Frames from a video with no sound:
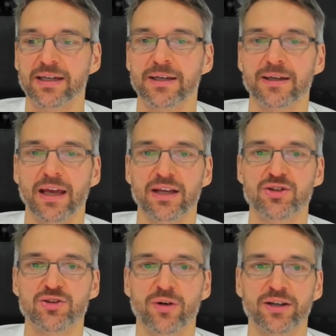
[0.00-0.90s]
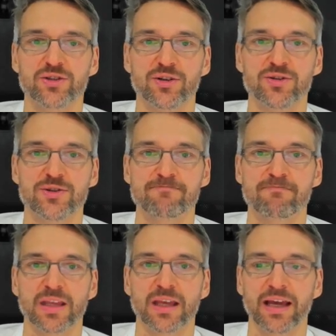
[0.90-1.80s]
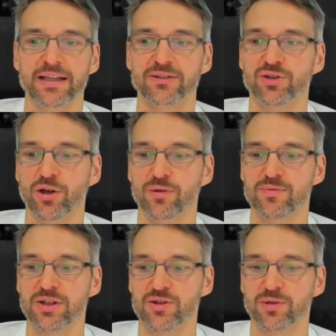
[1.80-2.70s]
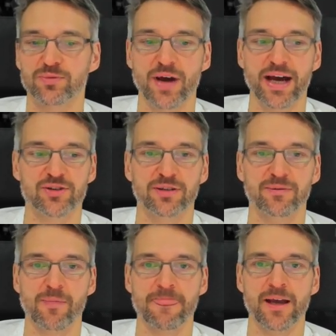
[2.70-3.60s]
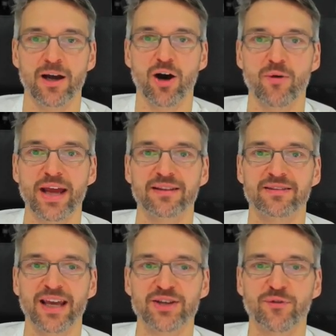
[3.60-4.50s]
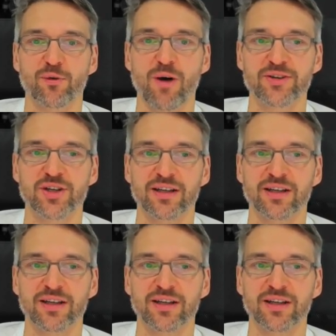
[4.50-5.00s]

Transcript: okay, structures okay, and terms and subtraction. All right, thanks for watching.